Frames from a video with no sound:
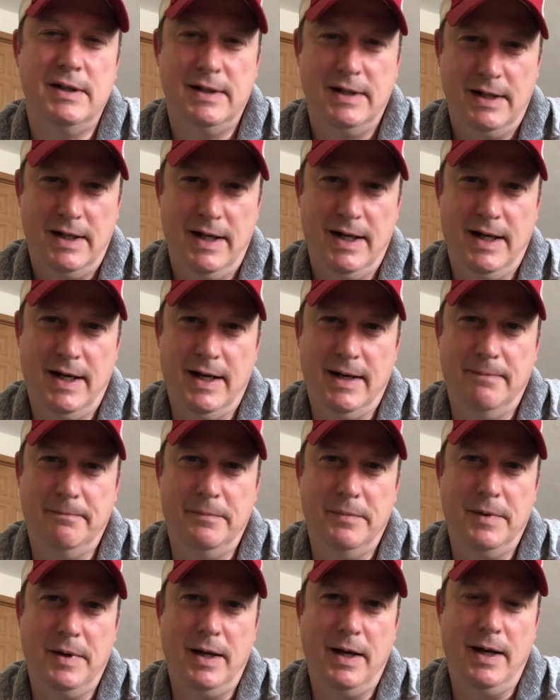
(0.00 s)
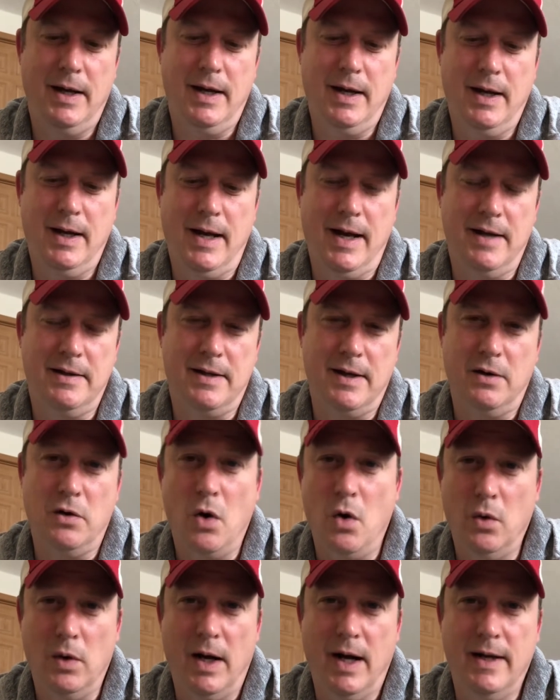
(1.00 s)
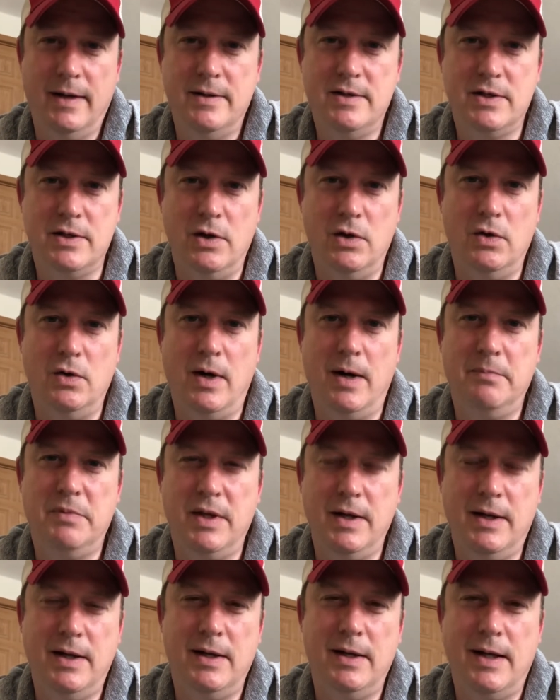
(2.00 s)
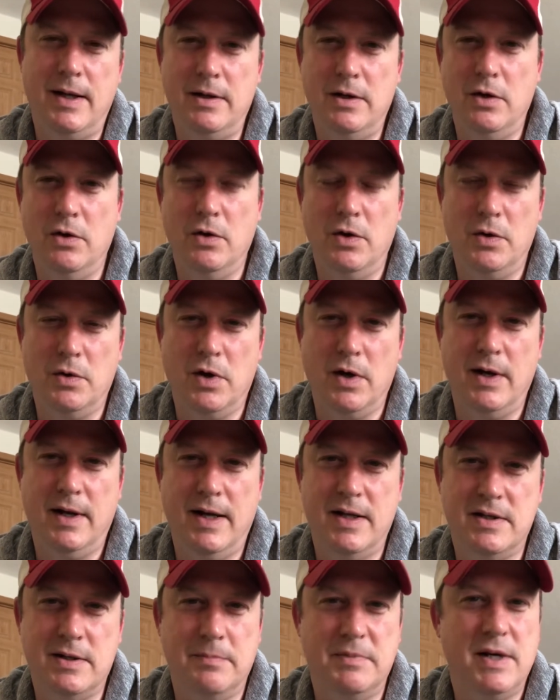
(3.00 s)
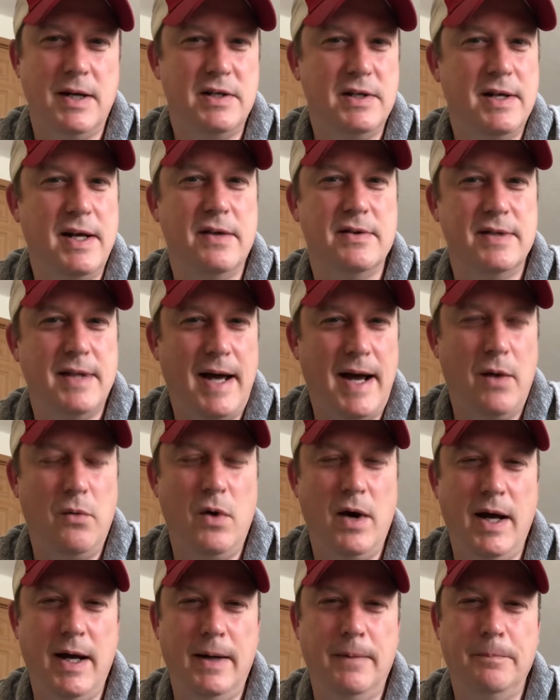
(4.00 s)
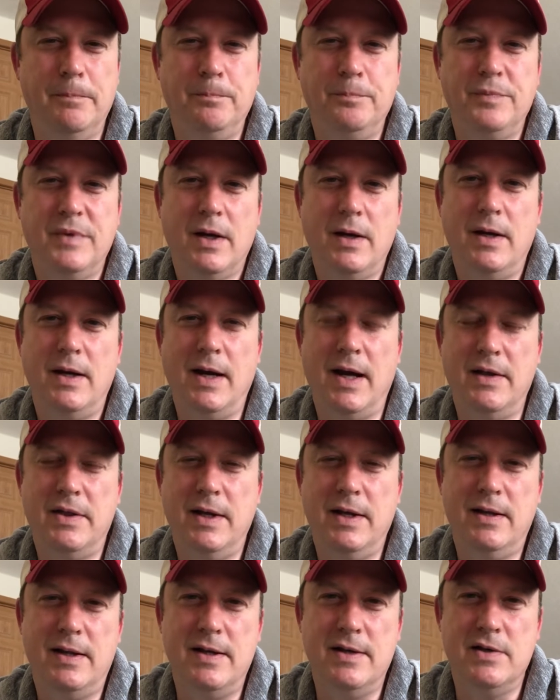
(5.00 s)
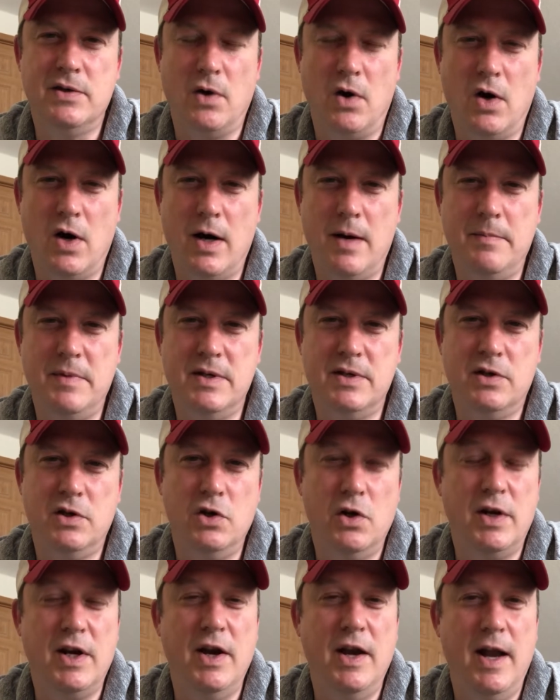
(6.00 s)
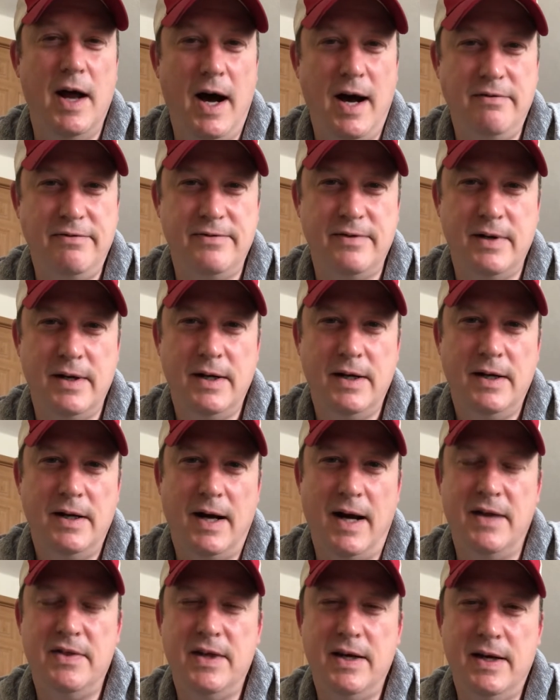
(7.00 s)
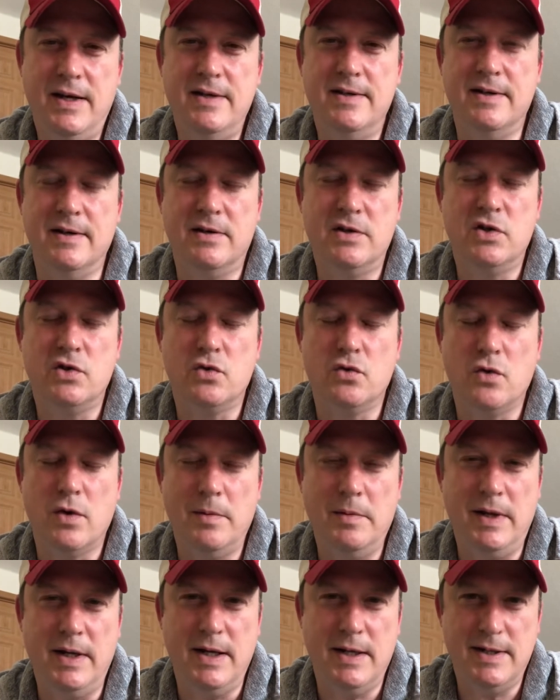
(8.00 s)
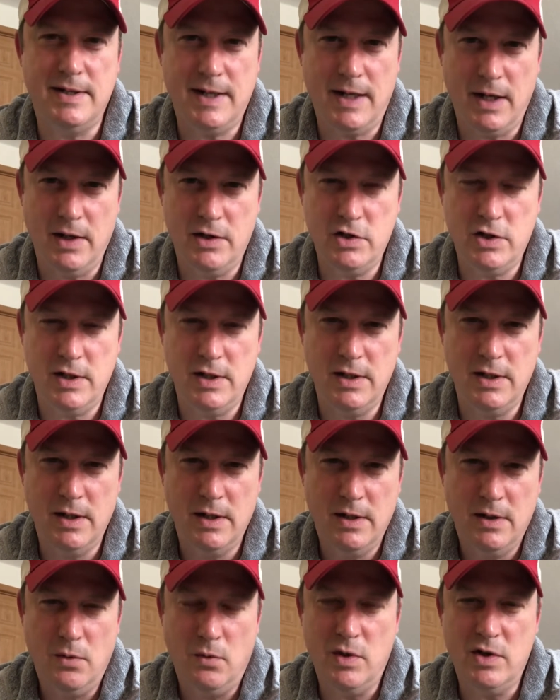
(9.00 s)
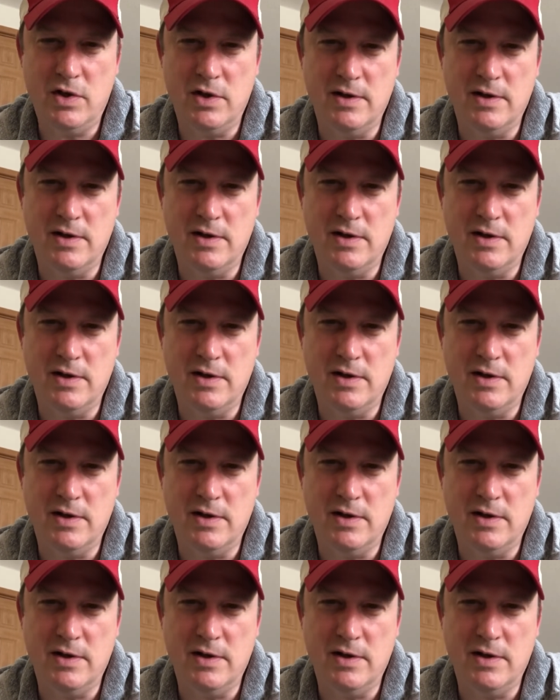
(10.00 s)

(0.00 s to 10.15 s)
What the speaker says: at the goal line. So I'm thinking that you're going to get some touchdowns that way. I think that his arm is good enough. I think he's extremely intelligent, which is